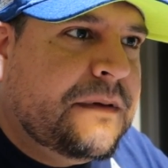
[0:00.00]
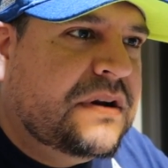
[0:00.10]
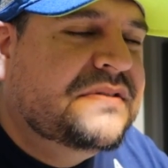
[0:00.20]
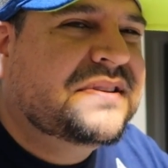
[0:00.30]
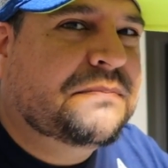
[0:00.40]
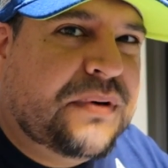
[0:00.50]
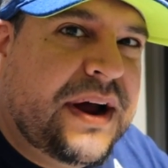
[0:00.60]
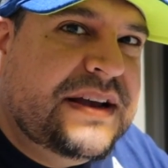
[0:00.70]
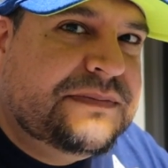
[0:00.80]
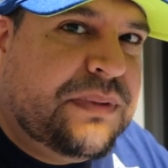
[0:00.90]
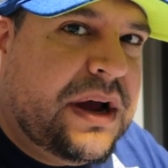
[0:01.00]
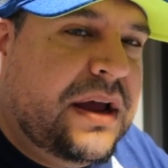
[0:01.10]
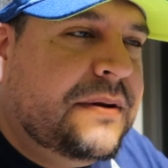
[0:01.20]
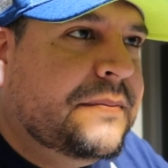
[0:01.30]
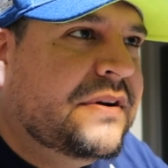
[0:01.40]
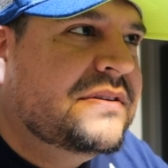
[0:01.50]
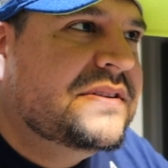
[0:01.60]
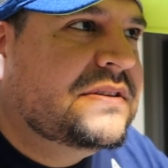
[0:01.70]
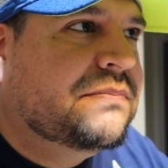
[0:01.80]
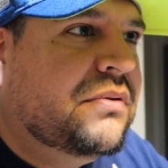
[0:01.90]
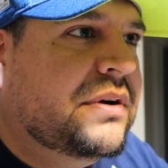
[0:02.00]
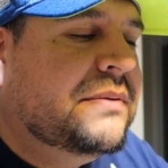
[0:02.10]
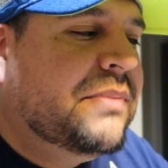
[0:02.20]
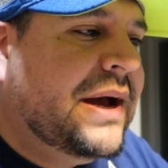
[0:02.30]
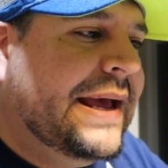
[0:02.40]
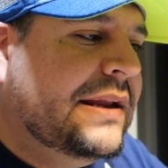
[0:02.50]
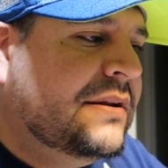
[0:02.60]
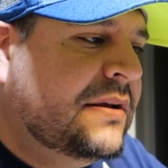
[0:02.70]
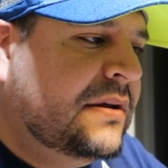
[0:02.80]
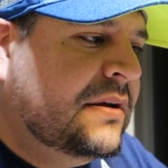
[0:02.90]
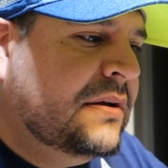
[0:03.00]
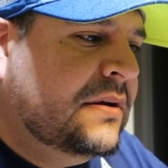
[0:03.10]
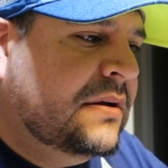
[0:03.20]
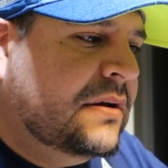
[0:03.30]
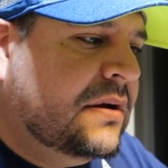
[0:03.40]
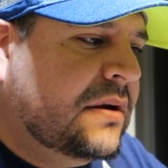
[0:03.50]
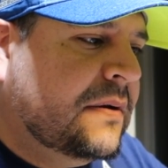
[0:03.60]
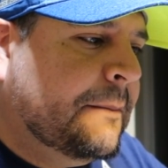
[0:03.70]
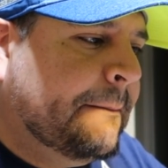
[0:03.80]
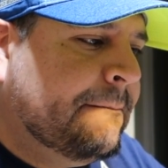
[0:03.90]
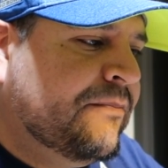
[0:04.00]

Are you surprised by it? Are you disappointed by it?